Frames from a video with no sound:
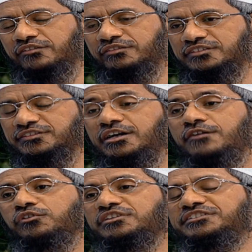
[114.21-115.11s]
forgiveness
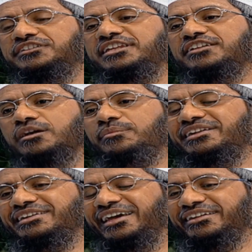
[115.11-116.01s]
for the sin he has
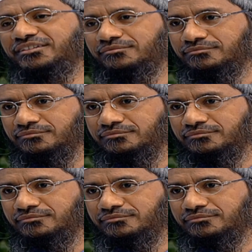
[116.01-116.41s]
committed at night.